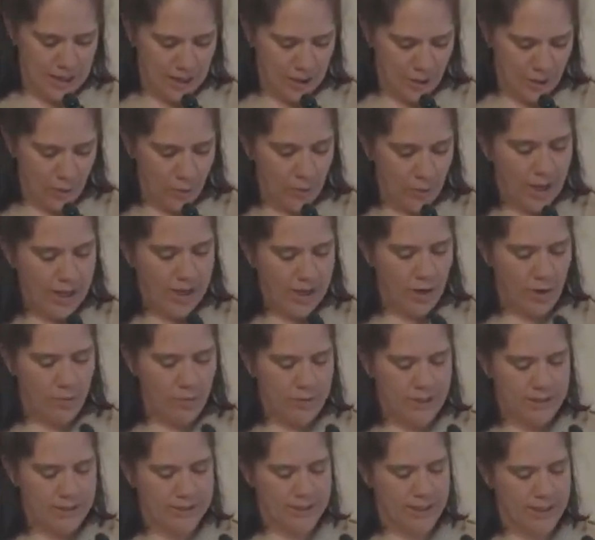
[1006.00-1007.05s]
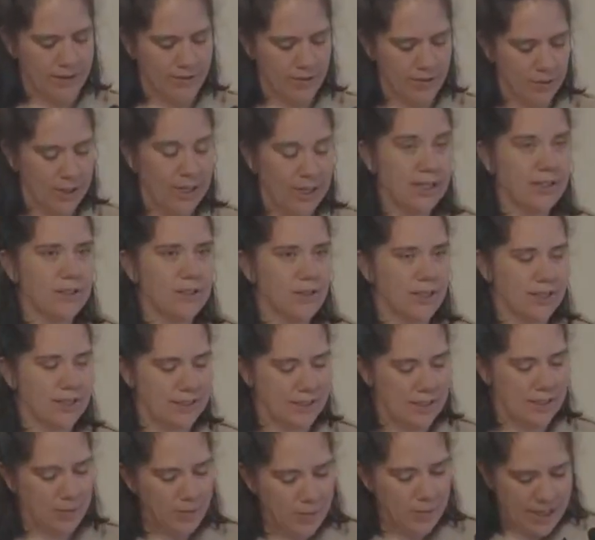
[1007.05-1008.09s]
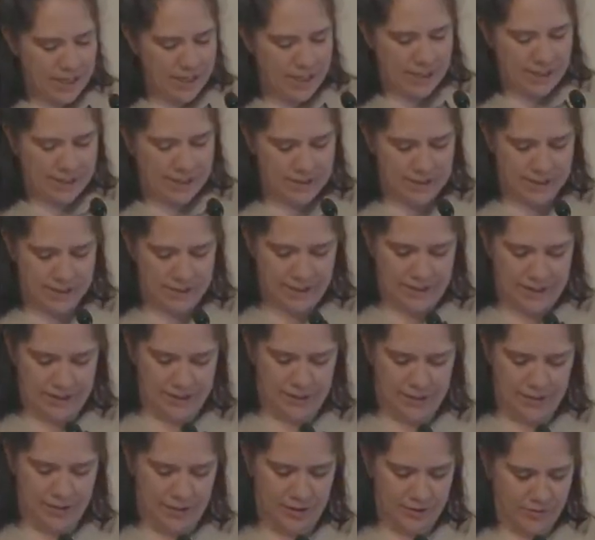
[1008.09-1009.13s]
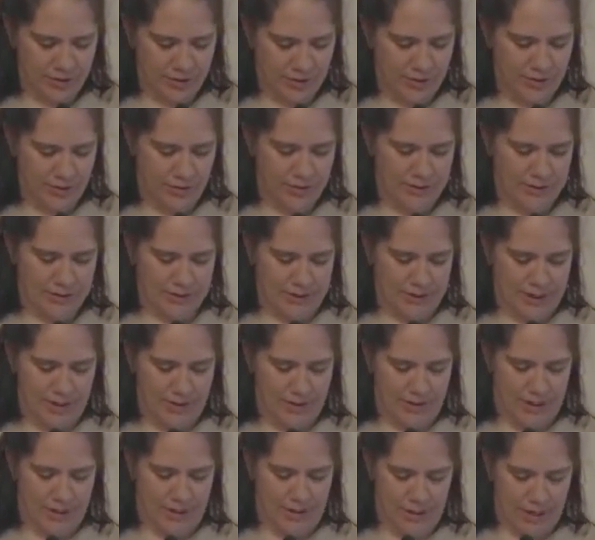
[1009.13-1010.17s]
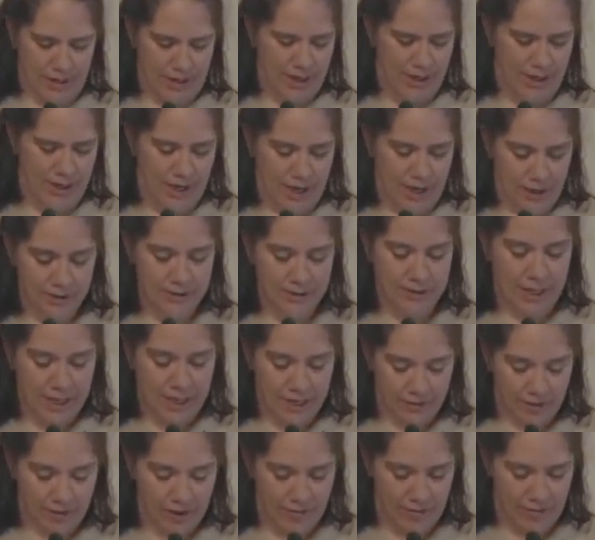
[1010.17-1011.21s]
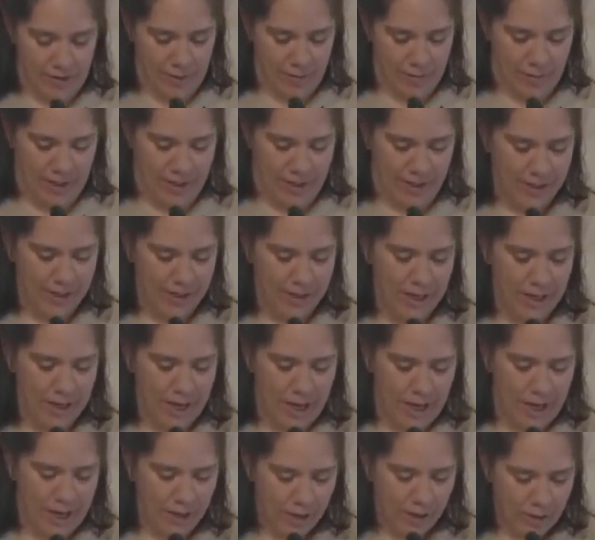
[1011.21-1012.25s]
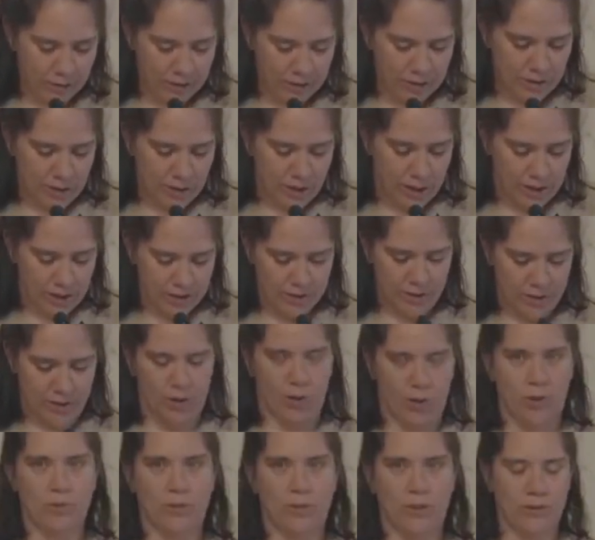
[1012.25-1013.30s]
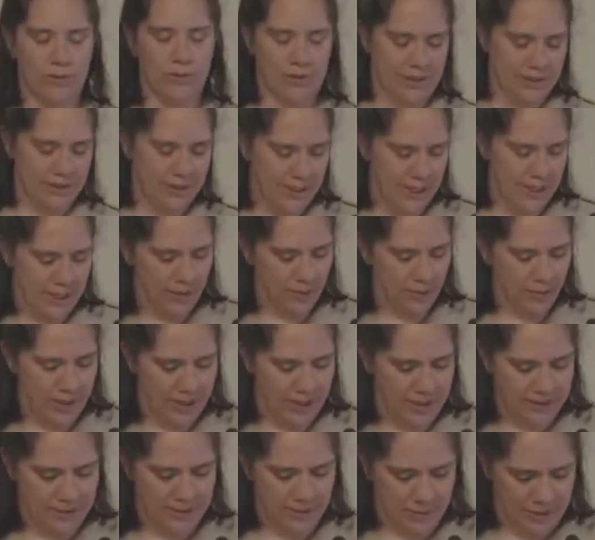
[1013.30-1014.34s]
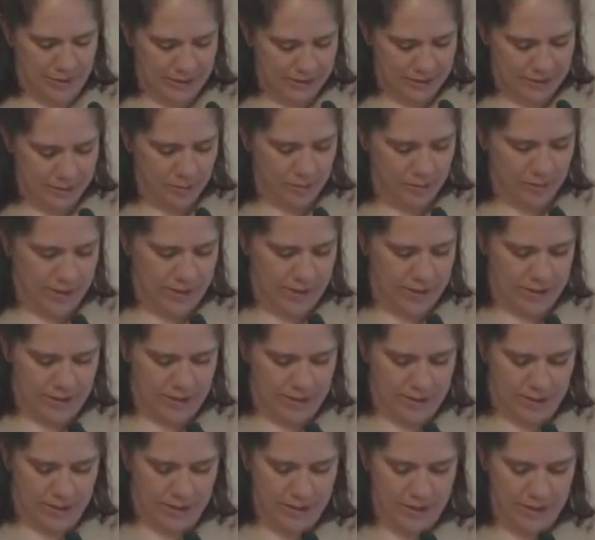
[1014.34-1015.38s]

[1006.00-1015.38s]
While I hope this gave you an interesting peek into the history of UU and scouting outside of our family, I also hope you can take away some inspiration